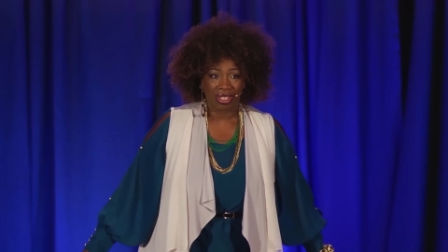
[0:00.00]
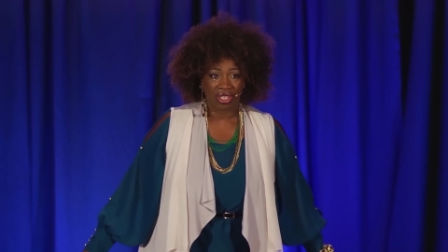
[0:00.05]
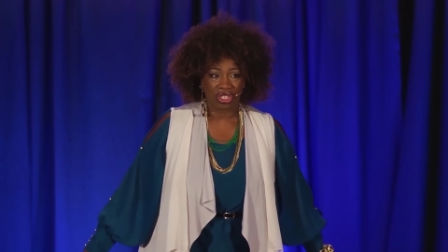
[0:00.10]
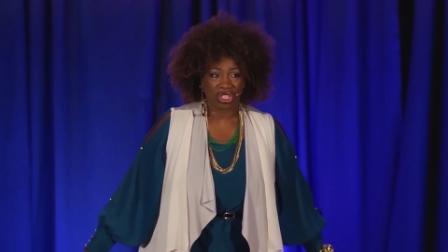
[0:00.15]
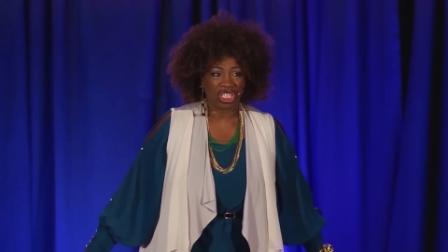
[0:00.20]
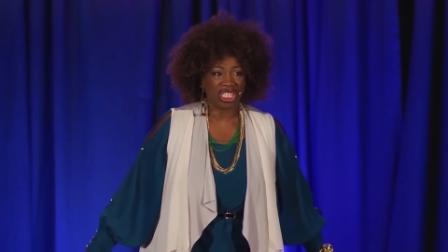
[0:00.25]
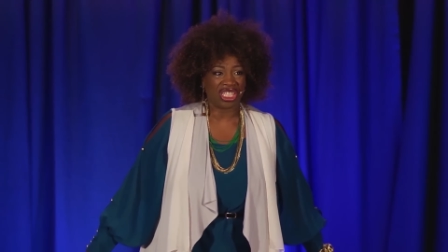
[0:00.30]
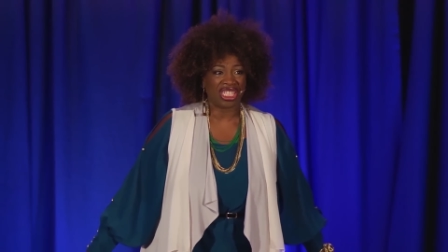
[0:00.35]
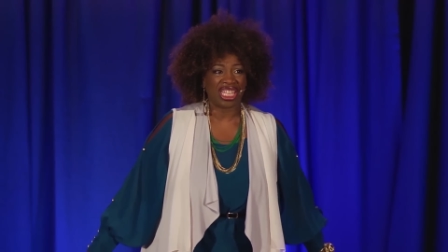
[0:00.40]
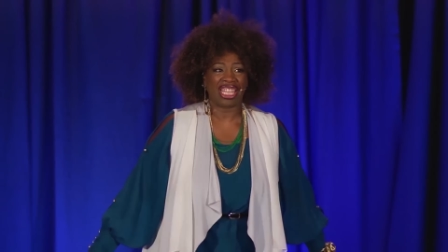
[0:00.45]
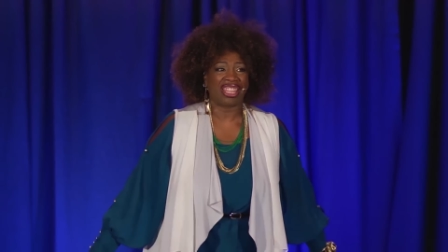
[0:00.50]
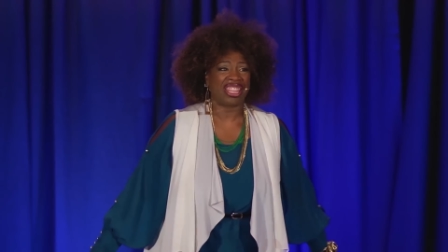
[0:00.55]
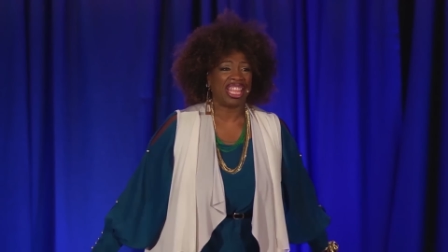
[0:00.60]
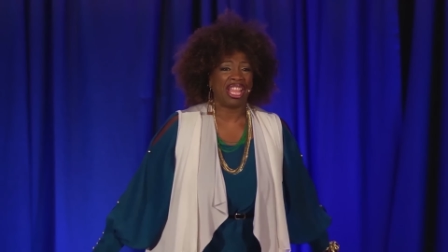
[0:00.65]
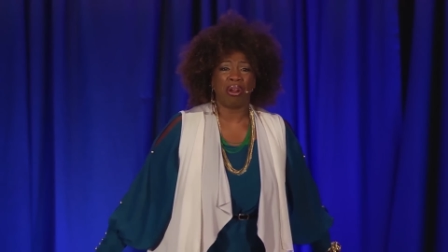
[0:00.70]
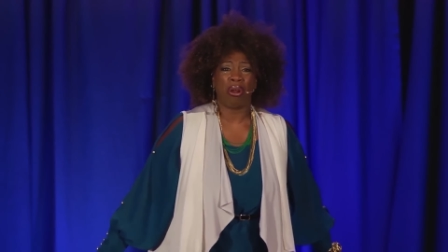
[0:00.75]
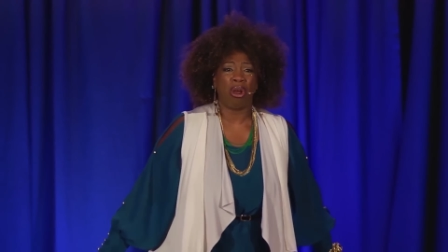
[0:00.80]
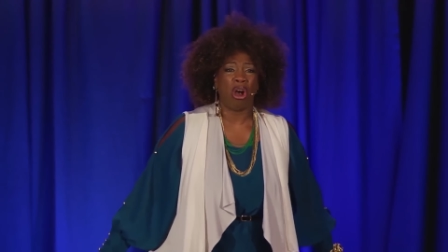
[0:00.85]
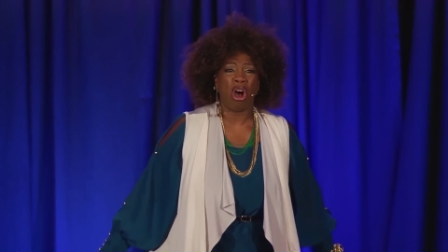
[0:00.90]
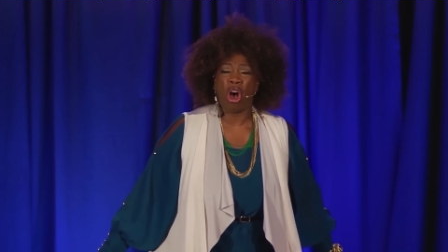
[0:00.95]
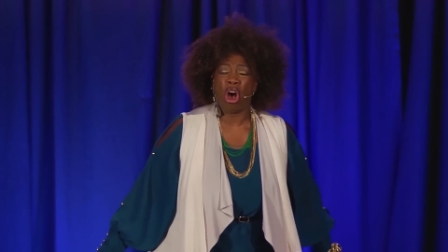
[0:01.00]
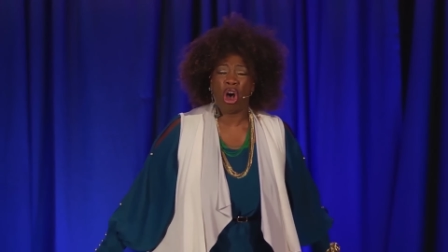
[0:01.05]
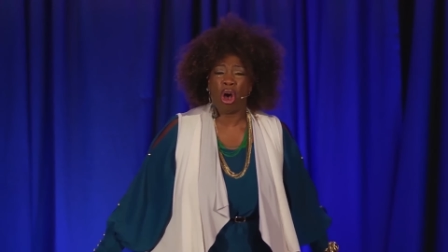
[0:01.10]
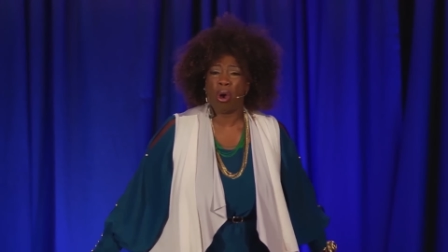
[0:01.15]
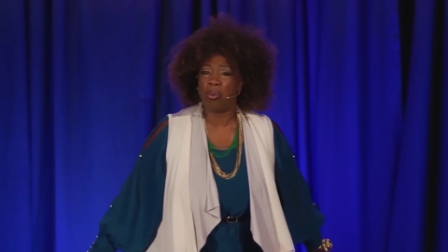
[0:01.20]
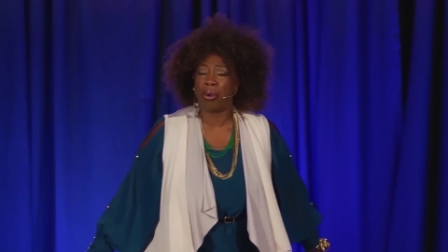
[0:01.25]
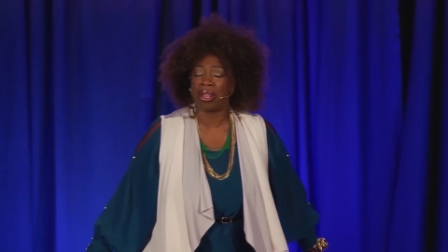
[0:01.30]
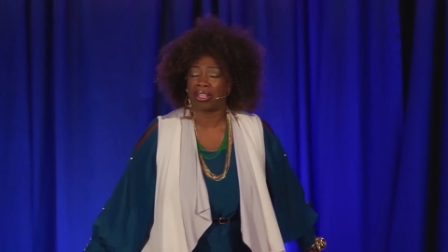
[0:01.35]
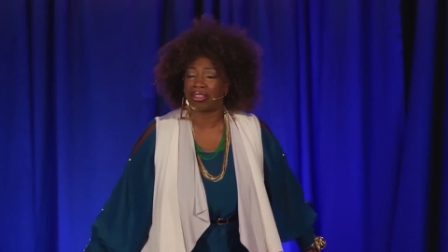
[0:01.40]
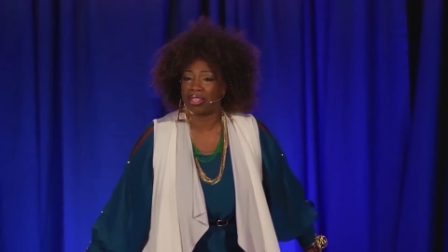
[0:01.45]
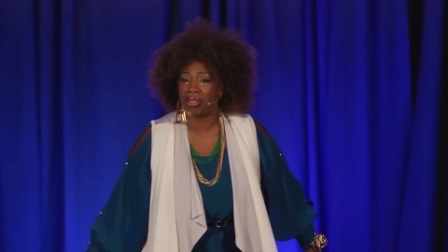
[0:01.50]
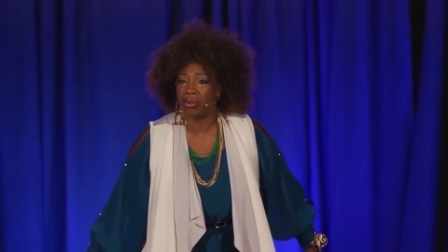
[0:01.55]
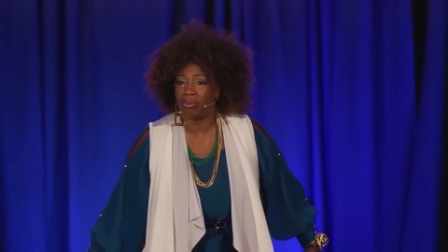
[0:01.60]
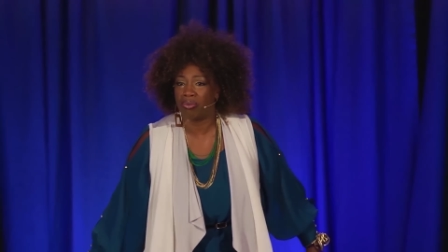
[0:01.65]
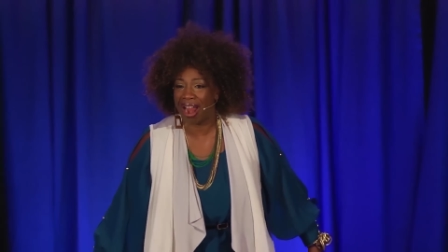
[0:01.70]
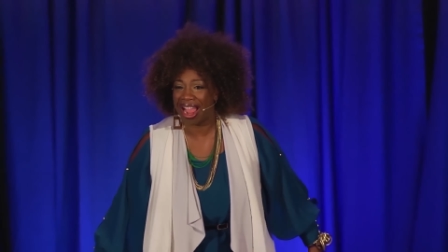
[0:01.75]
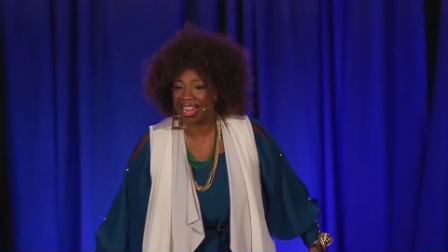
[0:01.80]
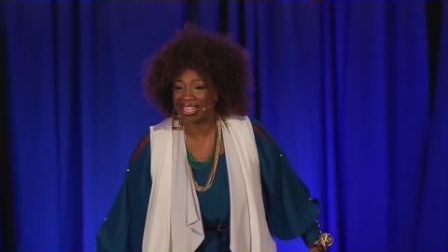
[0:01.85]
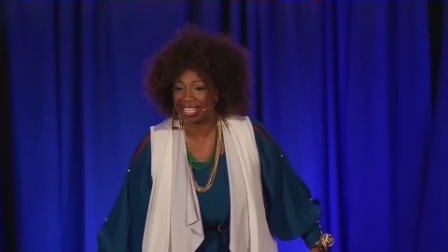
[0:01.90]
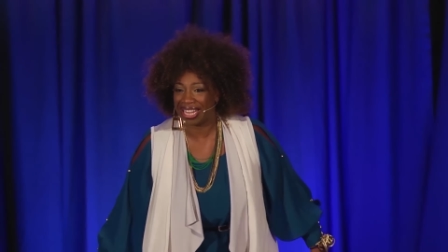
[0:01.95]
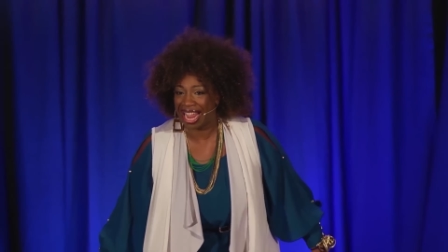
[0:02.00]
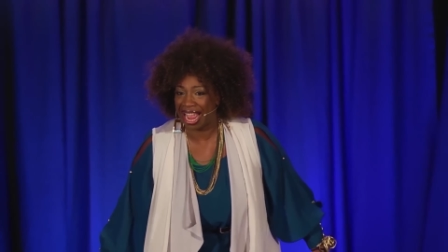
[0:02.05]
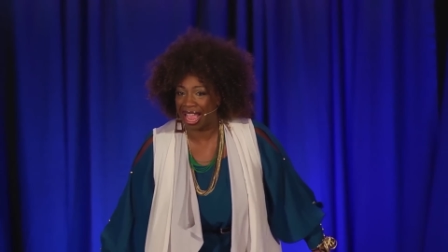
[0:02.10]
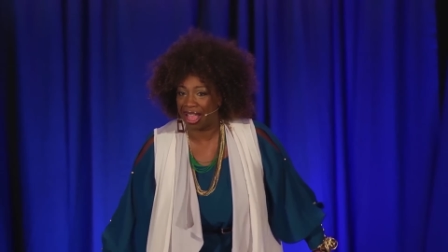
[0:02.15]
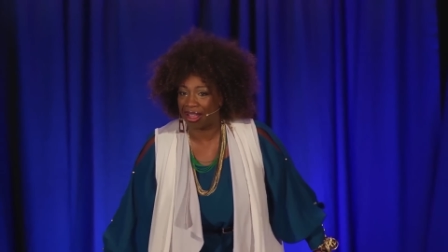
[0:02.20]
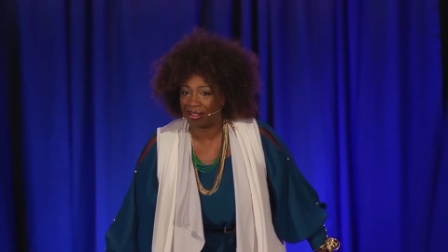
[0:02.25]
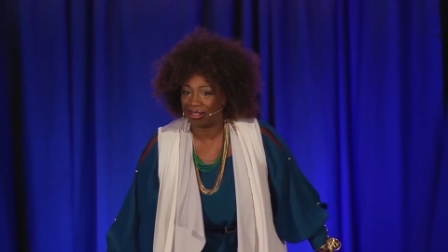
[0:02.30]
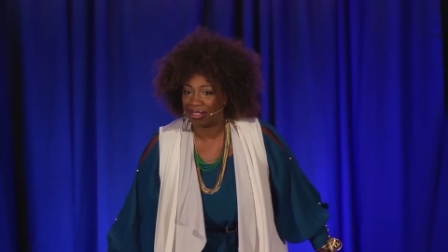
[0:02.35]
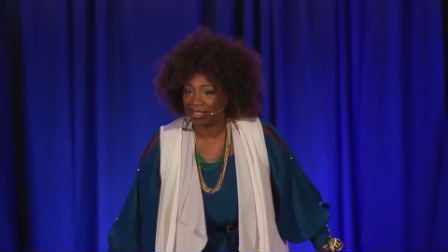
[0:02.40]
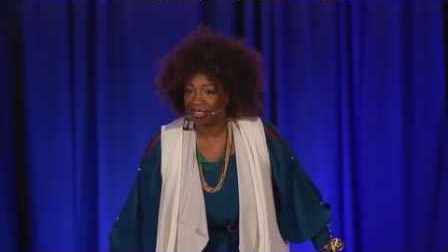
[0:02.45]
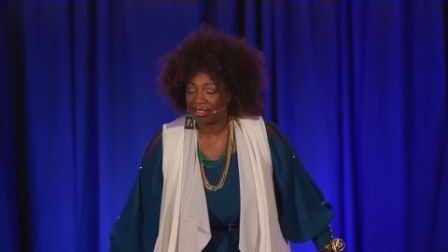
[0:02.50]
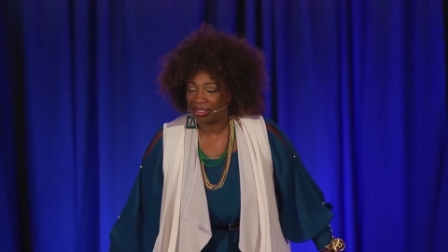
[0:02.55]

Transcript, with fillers: She said, they're all with you right now.